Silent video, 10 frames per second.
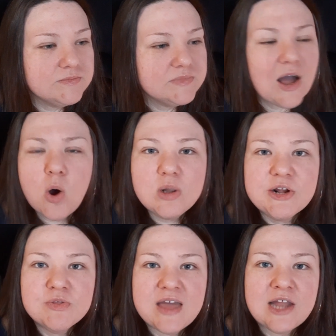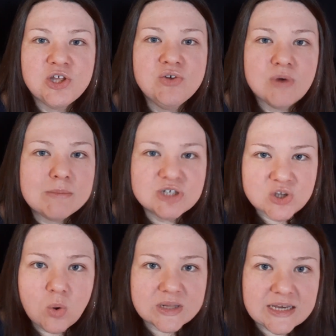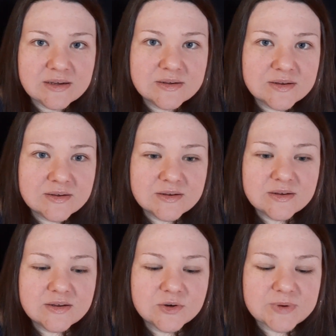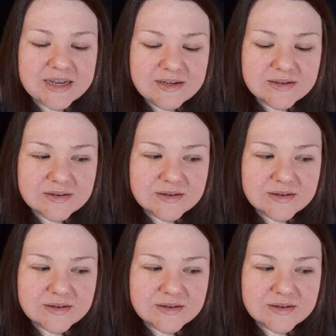Not holier than you. I'm just holy. Right?